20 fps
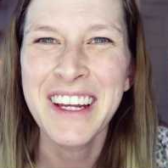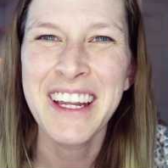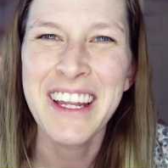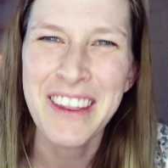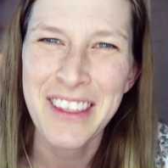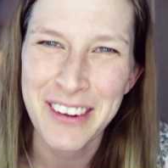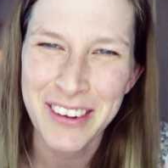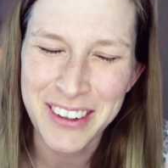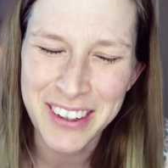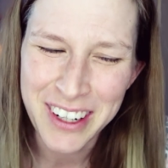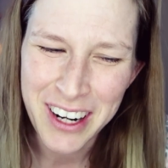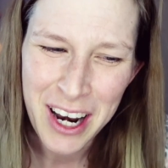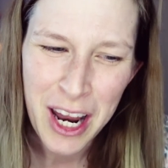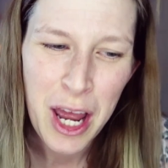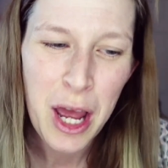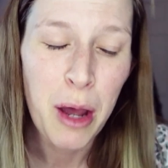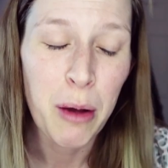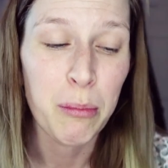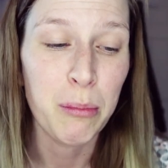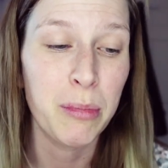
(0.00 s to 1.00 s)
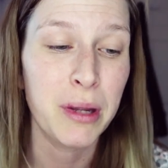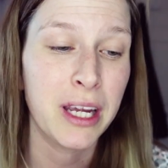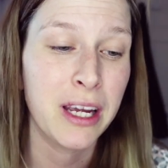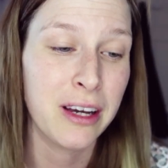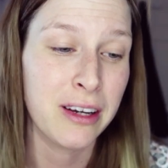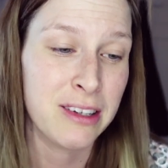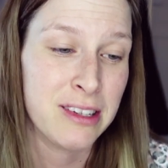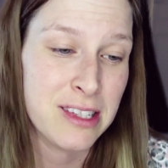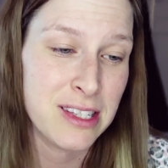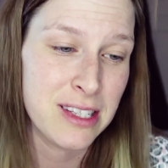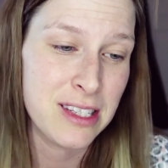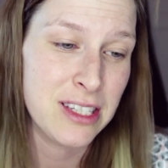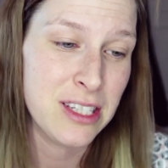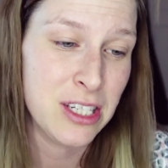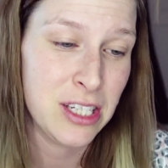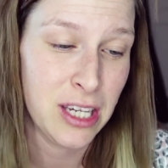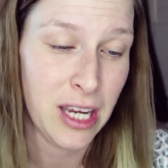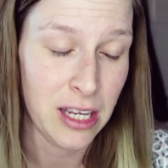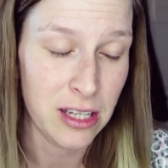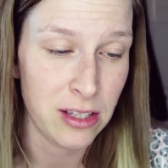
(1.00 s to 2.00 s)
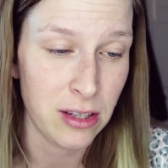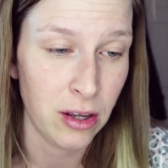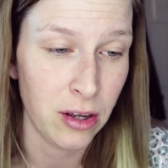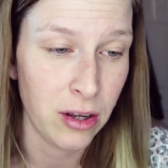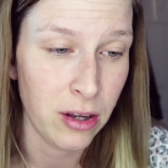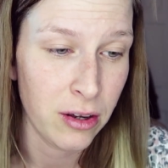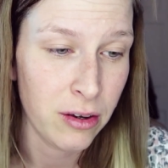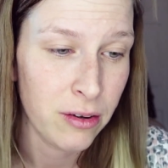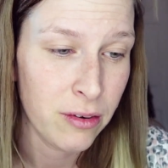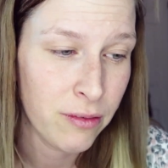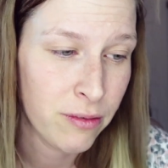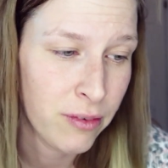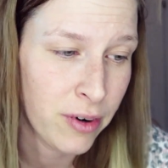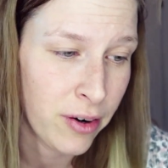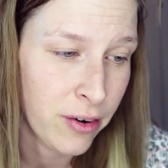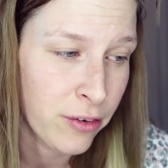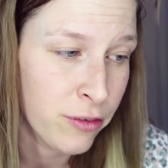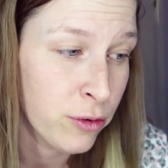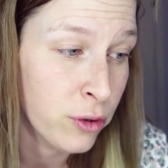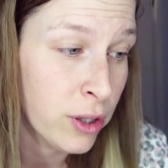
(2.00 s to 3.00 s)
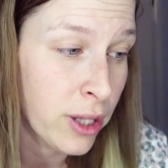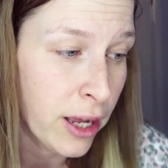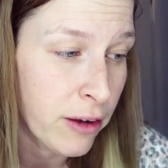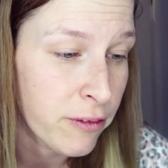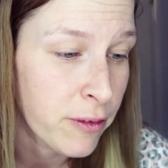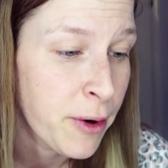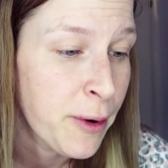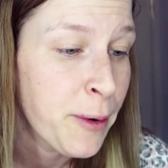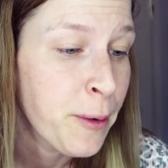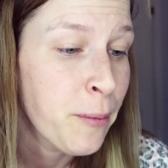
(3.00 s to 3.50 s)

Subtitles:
either, because she has a very full life.